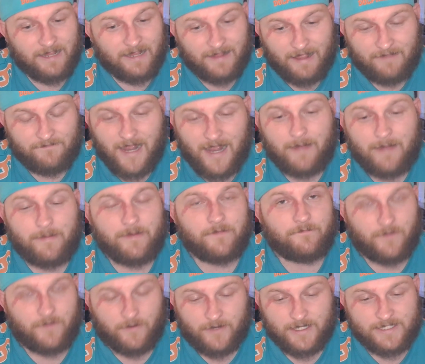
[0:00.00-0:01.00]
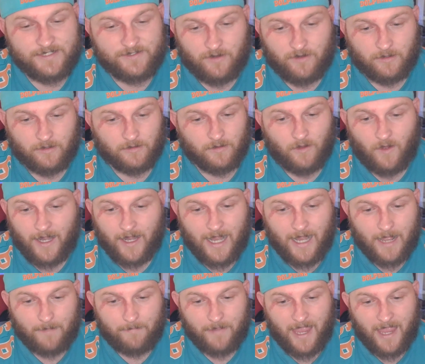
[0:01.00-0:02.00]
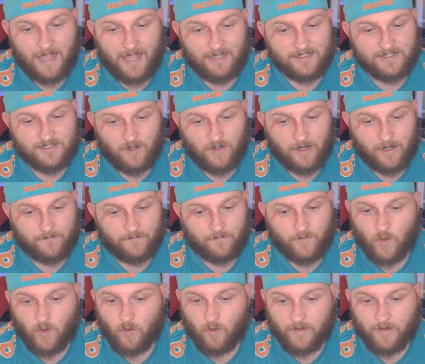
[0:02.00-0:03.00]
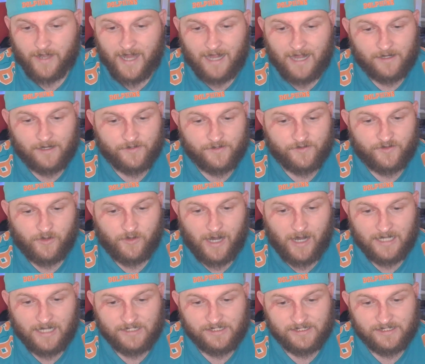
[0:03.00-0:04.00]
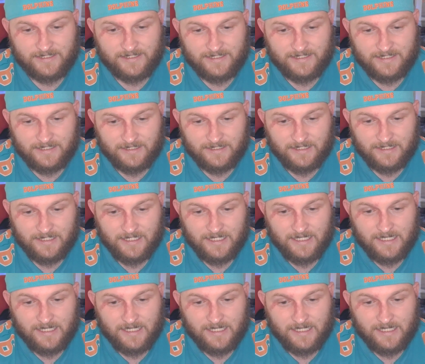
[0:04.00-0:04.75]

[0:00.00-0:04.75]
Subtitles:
They've named a very strong lineup outside of Corey Allen, Drew Hutchinson,